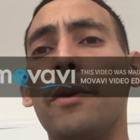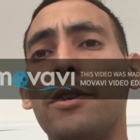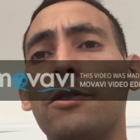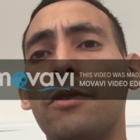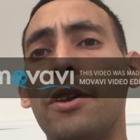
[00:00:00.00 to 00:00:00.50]

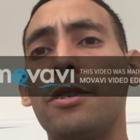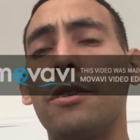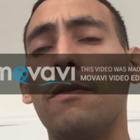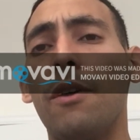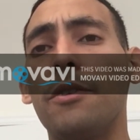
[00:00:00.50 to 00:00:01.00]
administration
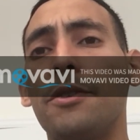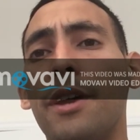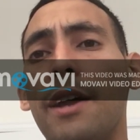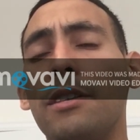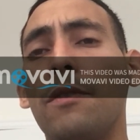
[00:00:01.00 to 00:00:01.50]
of voluntary
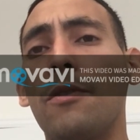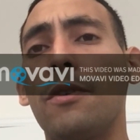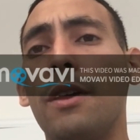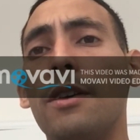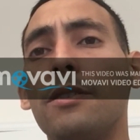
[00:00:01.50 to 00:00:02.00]
active
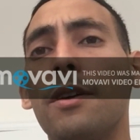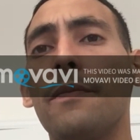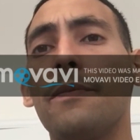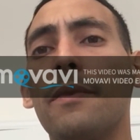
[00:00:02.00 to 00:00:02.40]
euthanasia.